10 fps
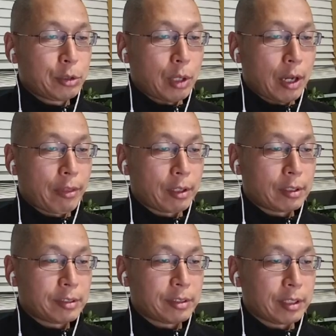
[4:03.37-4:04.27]

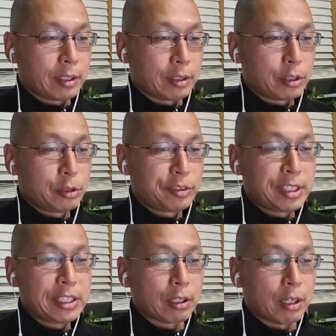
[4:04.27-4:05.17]
authors, the two
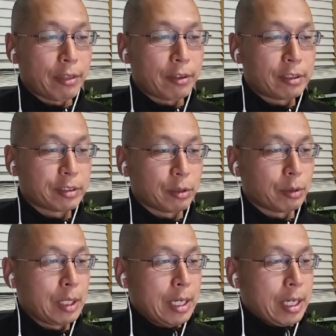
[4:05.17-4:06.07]
senior authors,
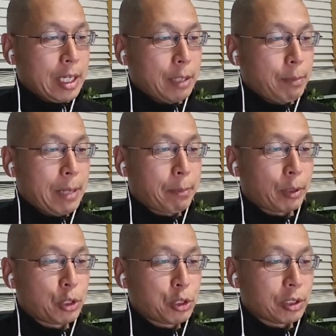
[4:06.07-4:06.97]
so in a paper,
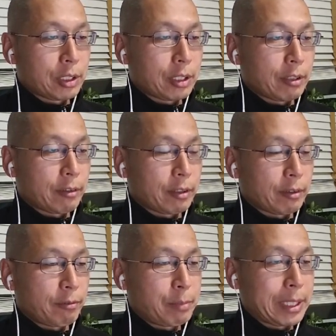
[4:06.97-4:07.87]
usually
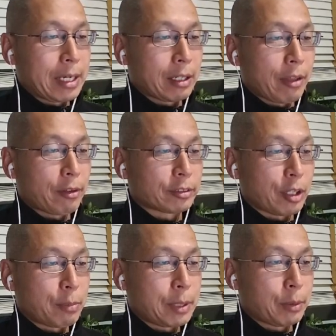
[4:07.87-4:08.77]
the beginning authors are
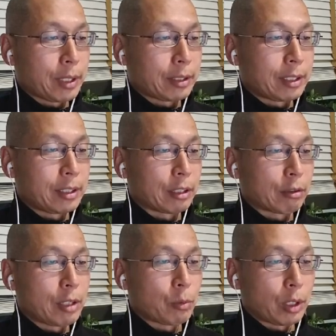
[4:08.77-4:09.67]
the people that did the
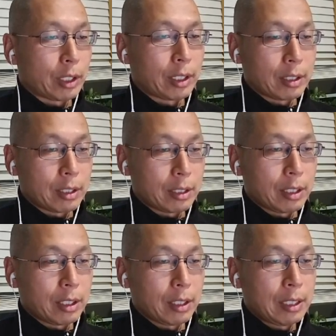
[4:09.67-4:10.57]
grunt work, and
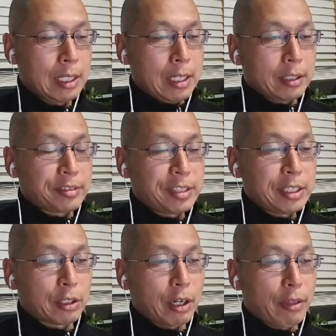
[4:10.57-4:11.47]
the
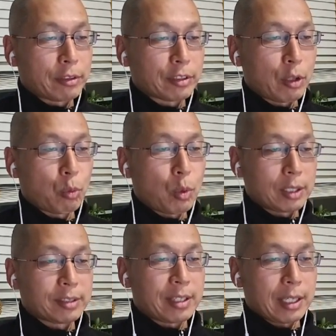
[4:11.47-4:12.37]
senior authors are the
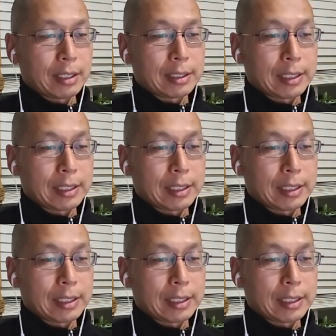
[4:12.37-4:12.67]
ones that